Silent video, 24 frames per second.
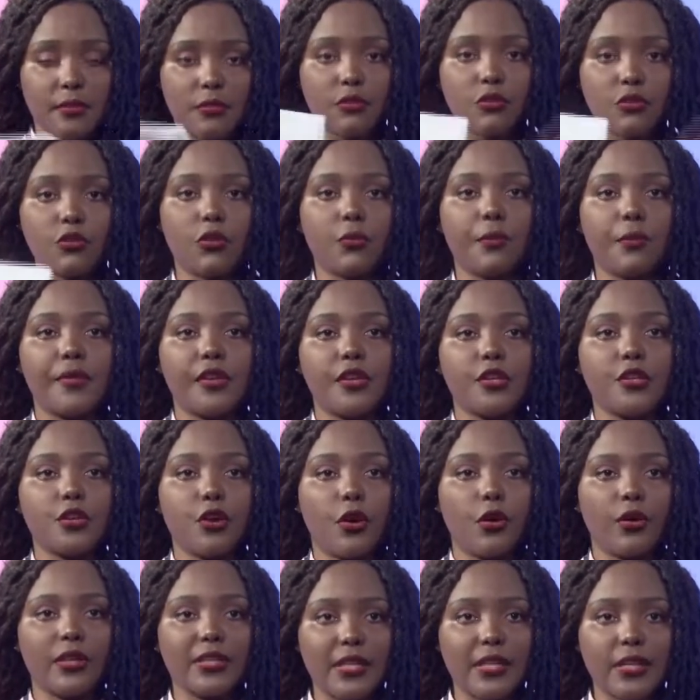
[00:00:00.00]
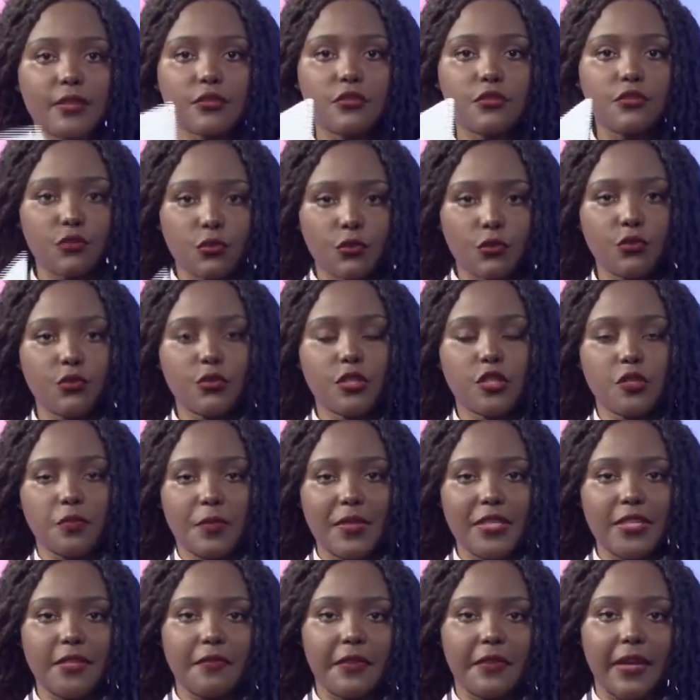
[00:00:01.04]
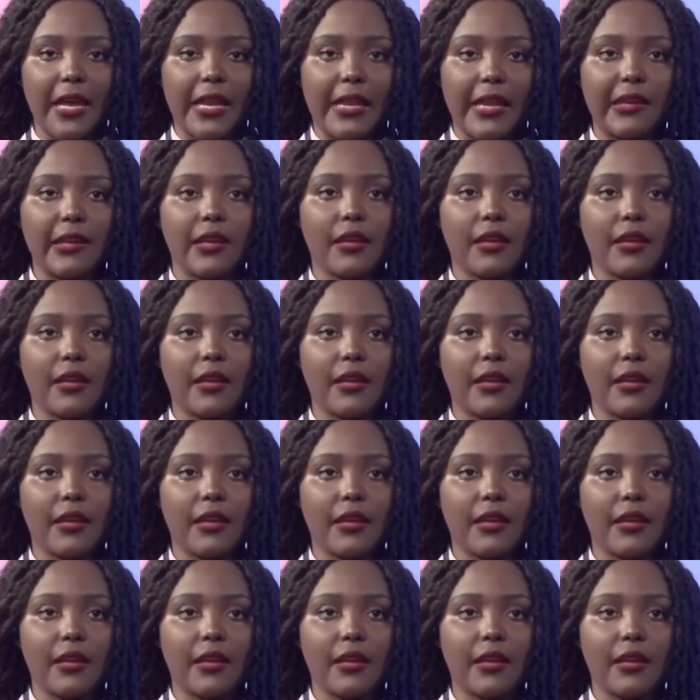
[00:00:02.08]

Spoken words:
you know, bring your audience to you specifically?